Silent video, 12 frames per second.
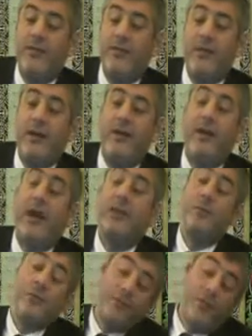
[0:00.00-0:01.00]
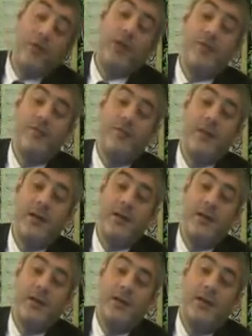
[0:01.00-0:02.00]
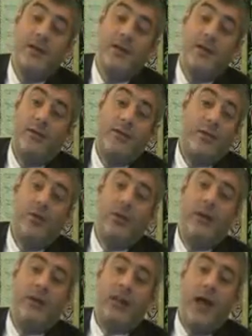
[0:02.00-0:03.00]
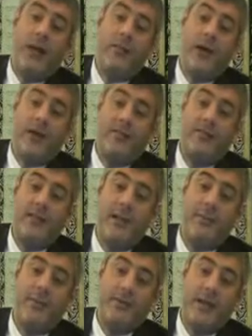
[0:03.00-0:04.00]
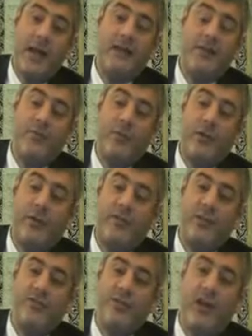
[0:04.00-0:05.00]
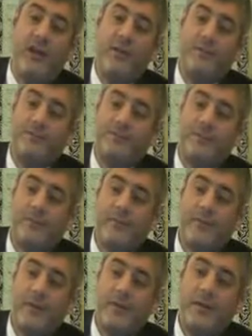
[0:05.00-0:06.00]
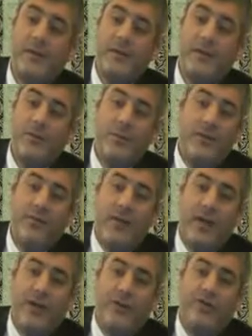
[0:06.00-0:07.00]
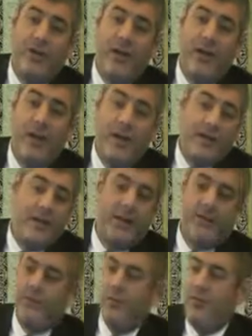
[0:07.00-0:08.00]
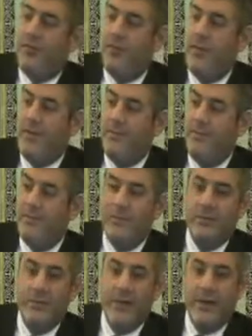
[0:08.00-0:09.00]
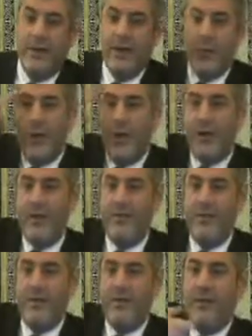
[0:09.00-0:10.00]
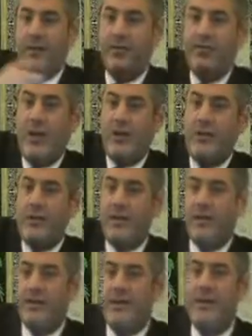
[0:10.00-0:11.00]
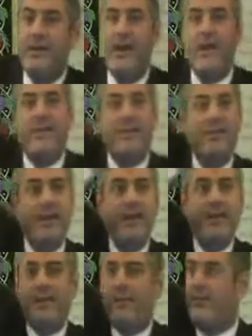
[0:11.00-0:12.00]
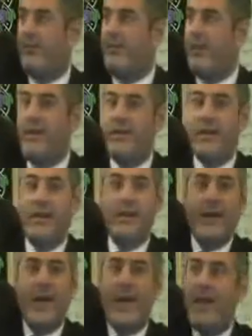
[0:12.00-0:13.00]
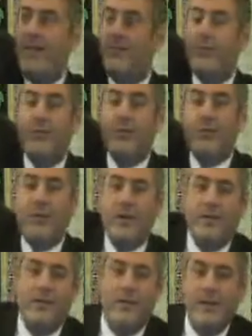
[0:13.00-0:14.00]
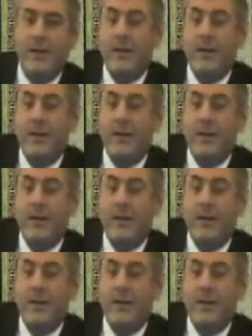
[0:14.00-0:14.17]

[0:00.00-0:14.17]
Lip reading: He said, God will forgive me. The only time I can sleep at night is when he's in jail. When he's not in jail, I cannot fall asleep, thinking, where is he? Injecting needles, this, on the street, getting AIDS, who knows what.